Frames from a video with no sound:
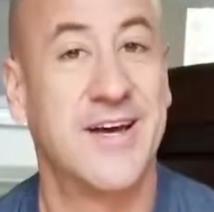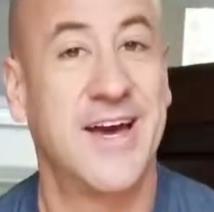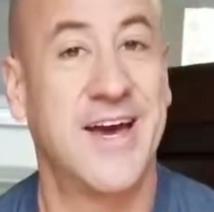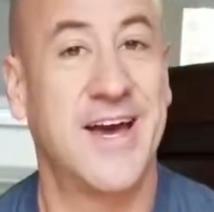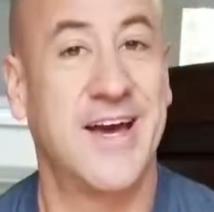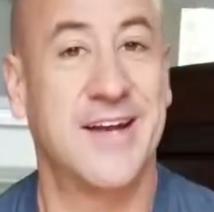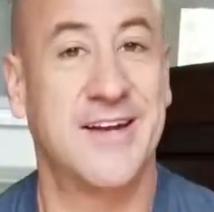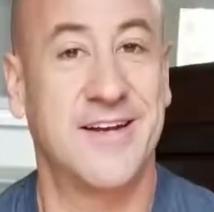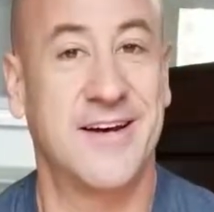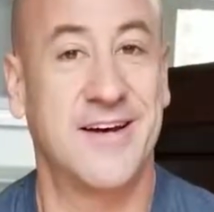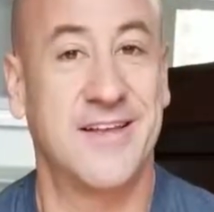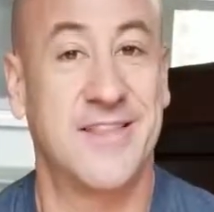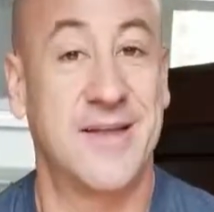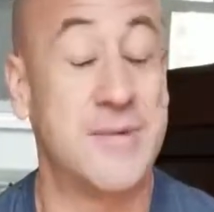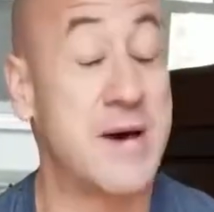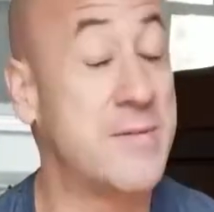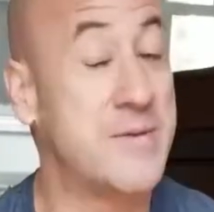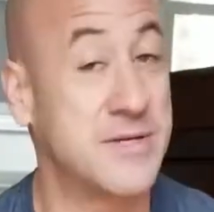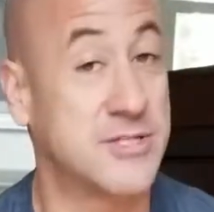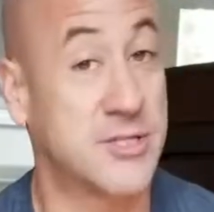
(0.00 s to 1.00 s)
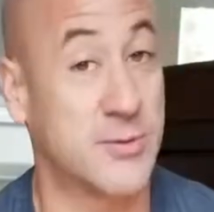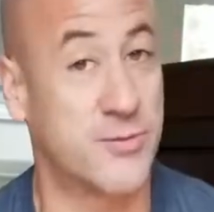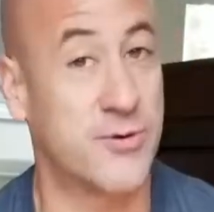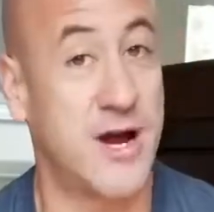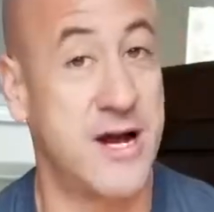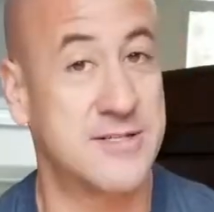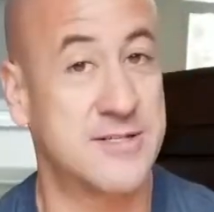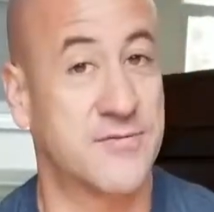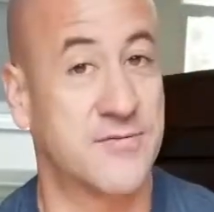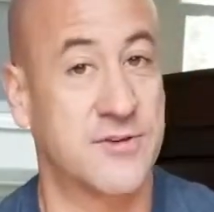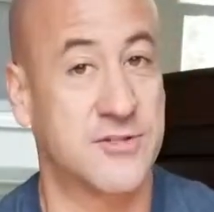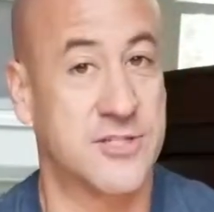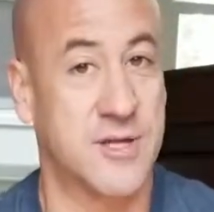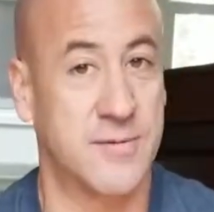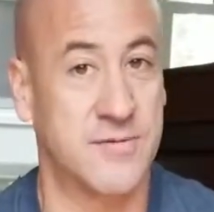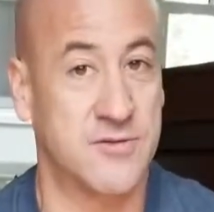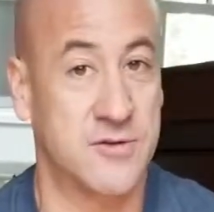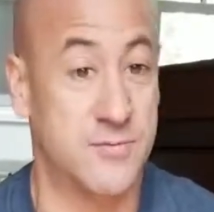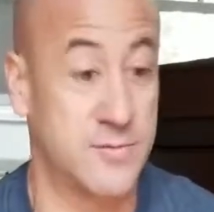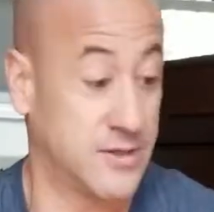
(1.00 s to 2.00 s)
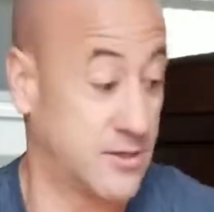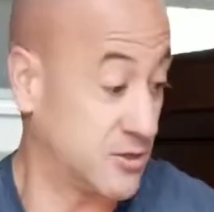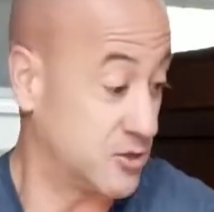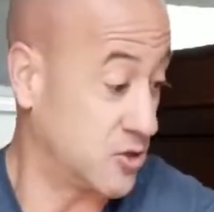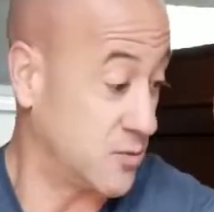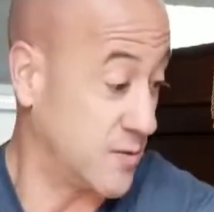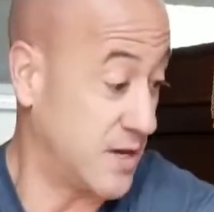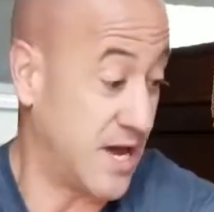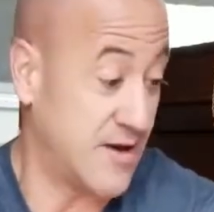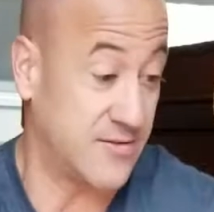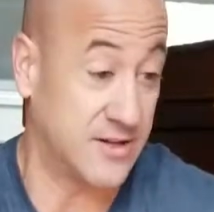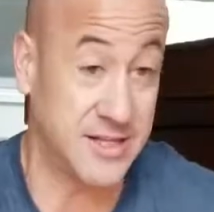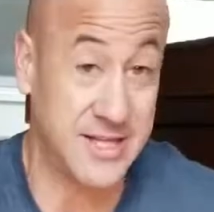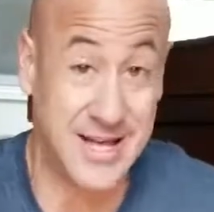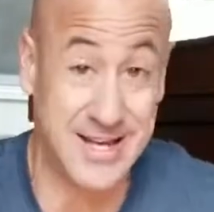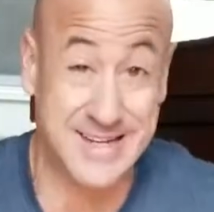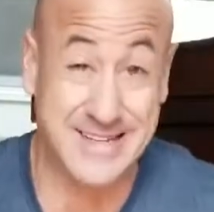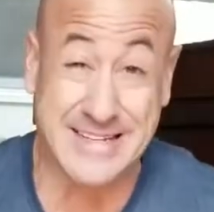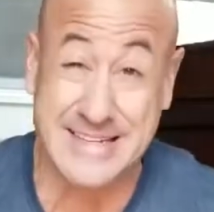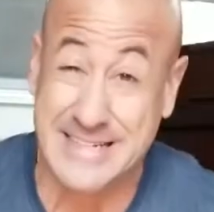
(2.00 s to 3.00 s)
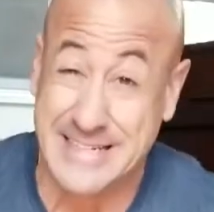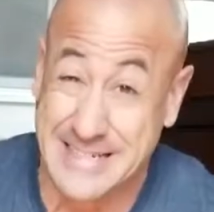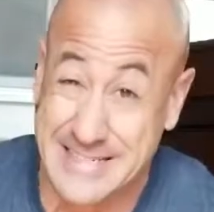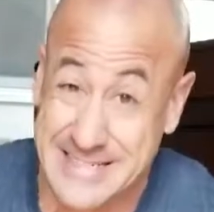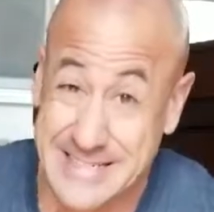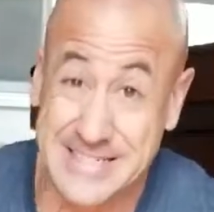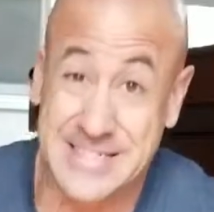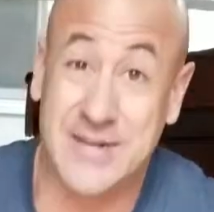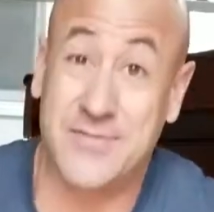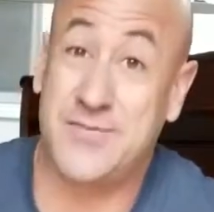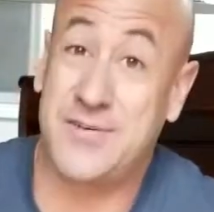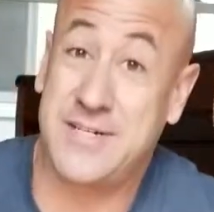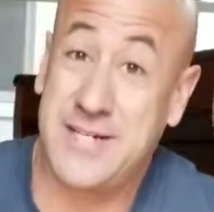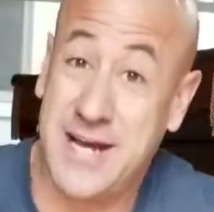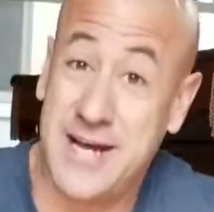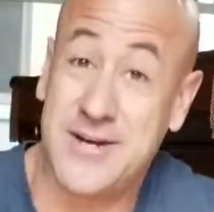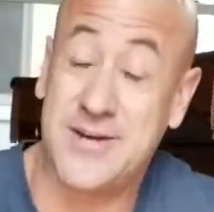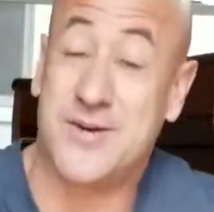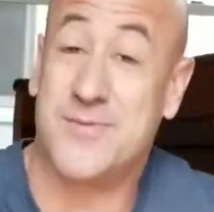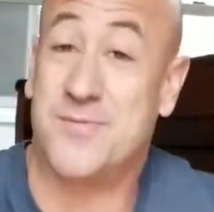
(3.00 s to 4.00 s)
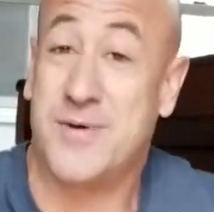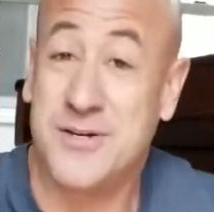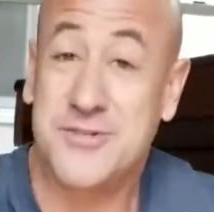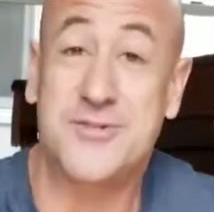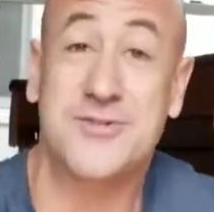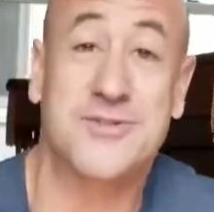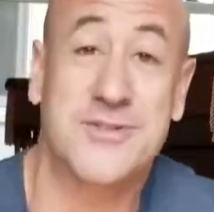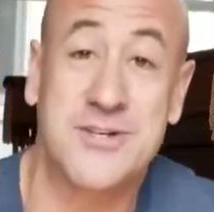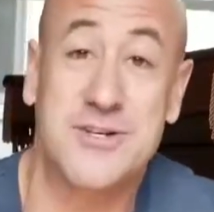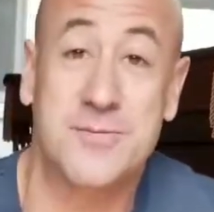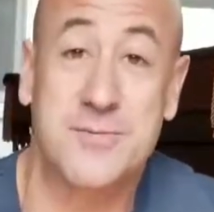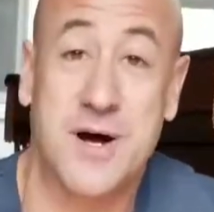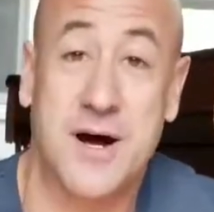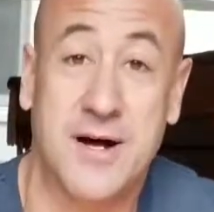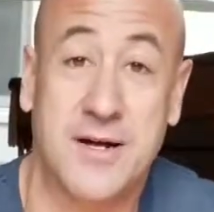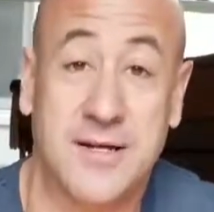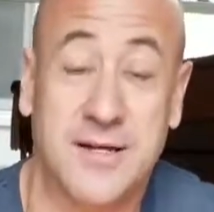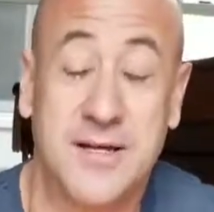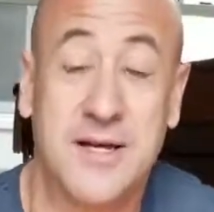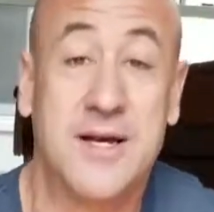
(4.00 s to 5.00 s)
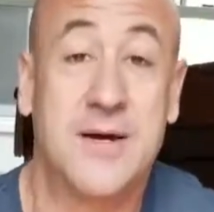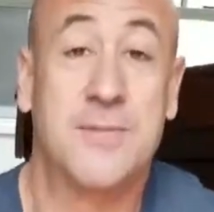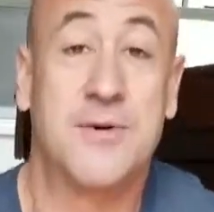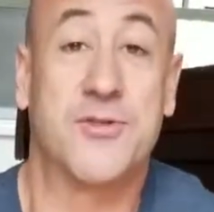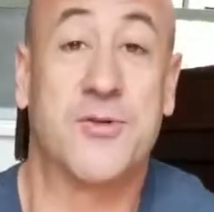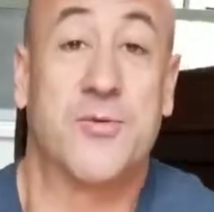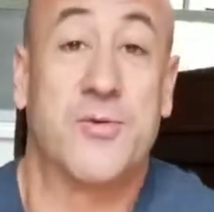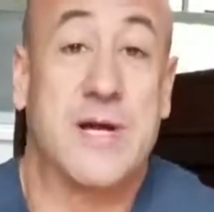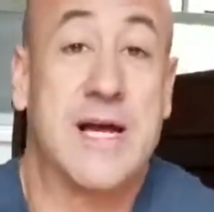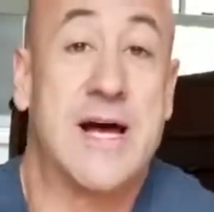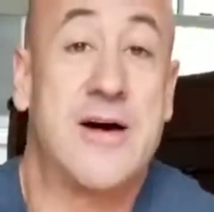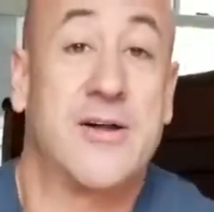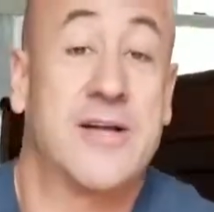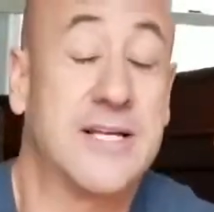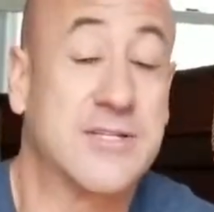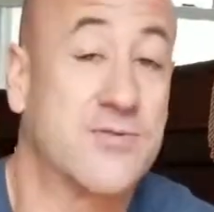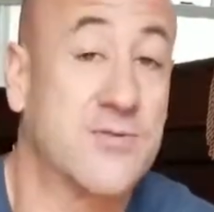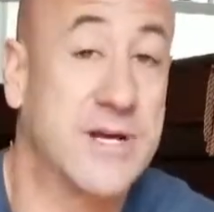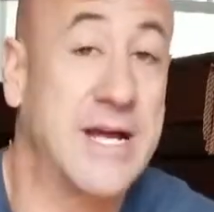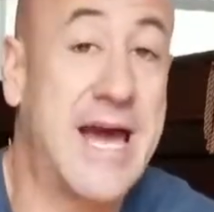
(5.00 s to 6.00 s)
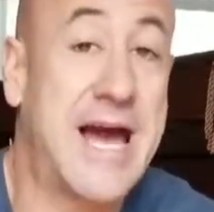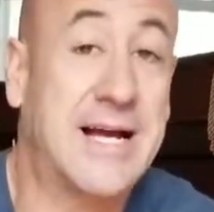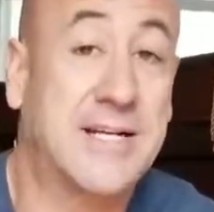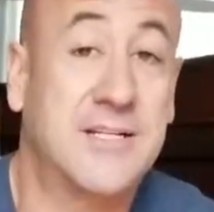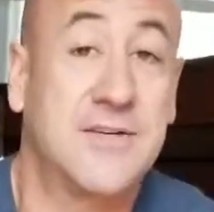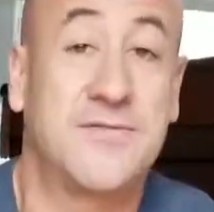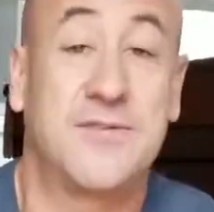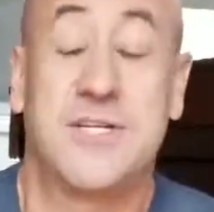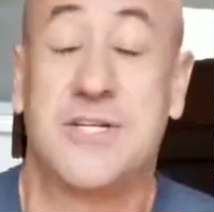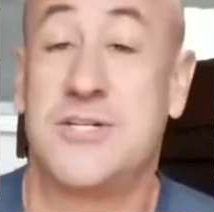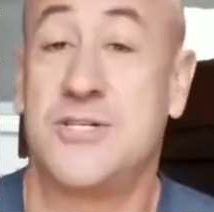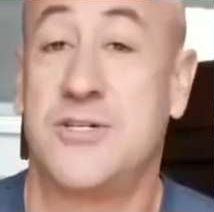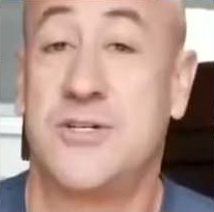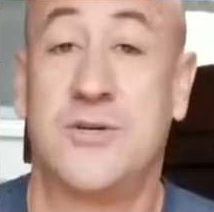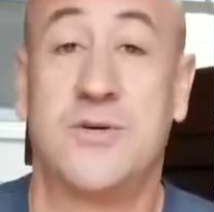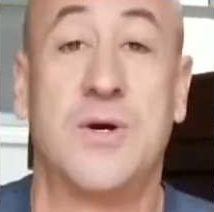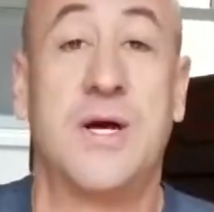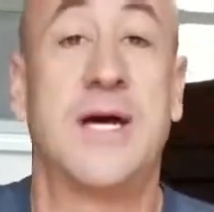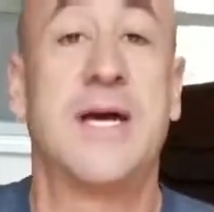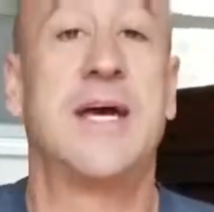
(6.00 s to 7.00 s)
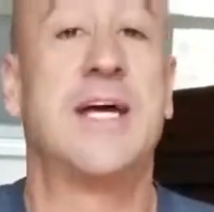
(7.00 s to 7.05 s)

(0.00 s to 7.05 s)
And that might be surprising for some of you because you may have a lot of stiff, tender muscles in your body, but the reality is reactive tissue.